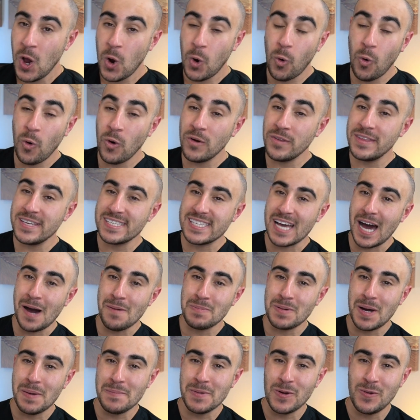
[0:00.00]
or this
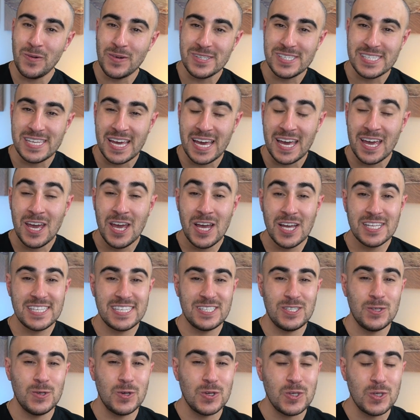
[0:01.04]
upcoming Wednesday
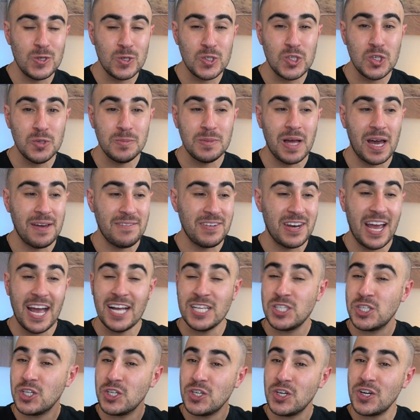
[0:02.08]
to do a YouTube live and
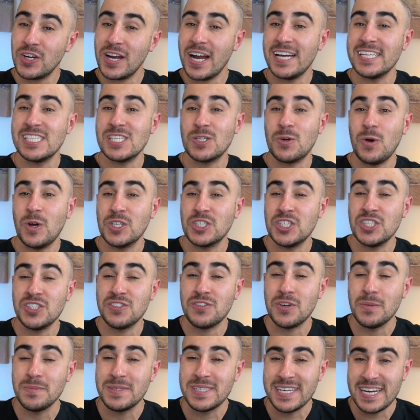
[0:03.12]
answer your guys' questions
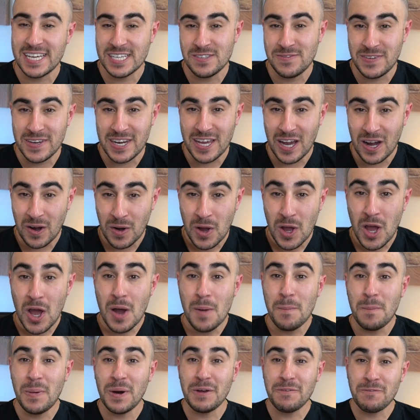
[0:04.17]
from today's video.
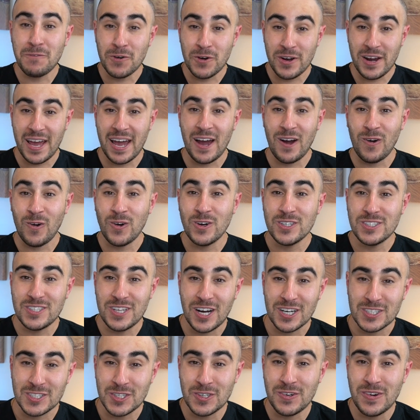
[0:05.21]
But for now,
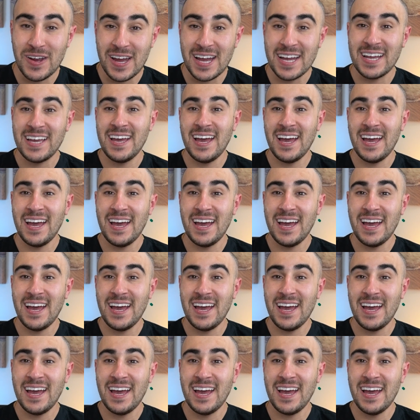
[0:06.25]
Dr. Greg